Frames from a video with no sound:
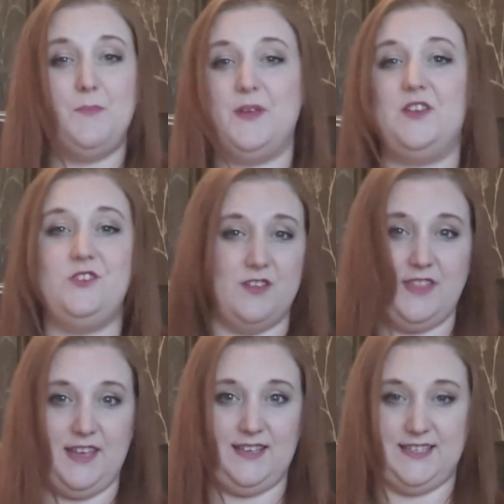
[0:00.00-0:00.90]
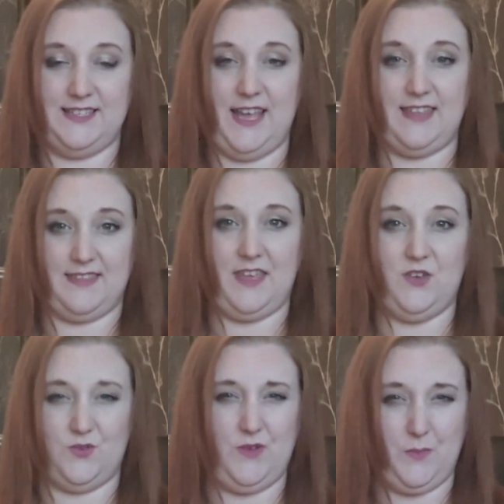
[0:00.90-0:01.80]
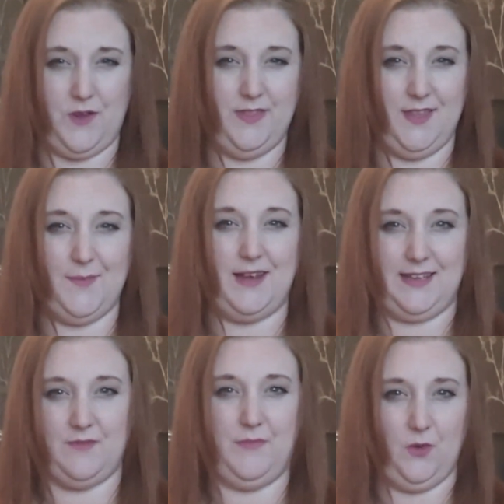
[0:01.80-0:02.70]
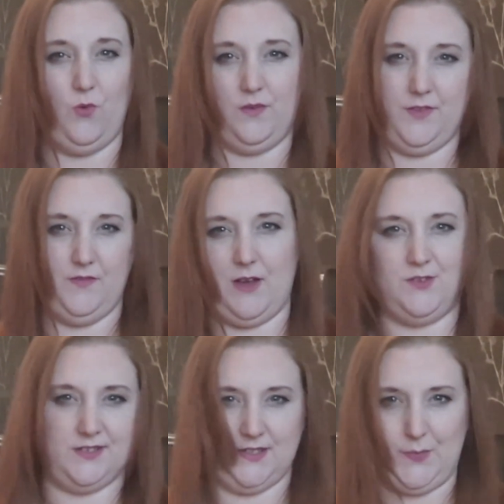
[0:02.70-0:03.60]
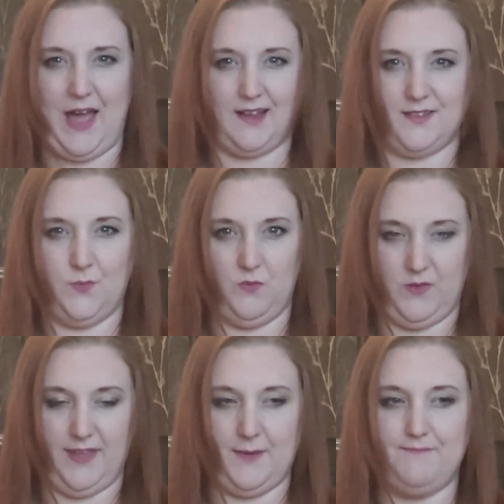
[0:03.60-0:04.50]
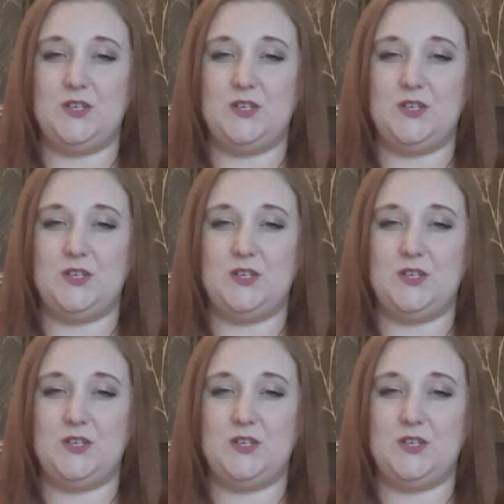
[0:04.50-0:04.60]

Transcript: but nothing to say that they could reprint them and give me all of the vouchers and the packs that went with it.